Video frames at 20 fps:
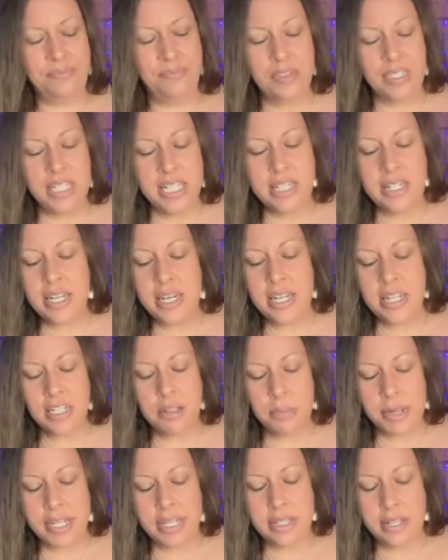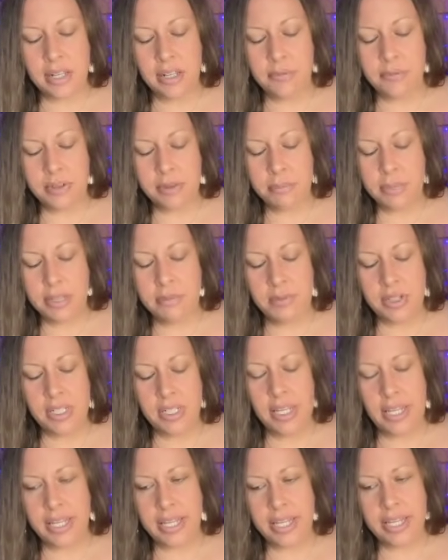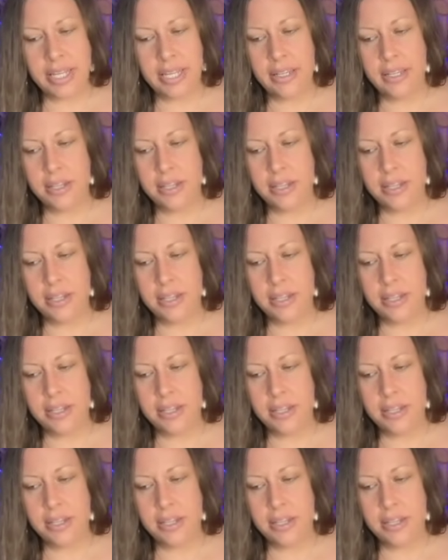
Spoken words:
Listening to myself, I'm even like,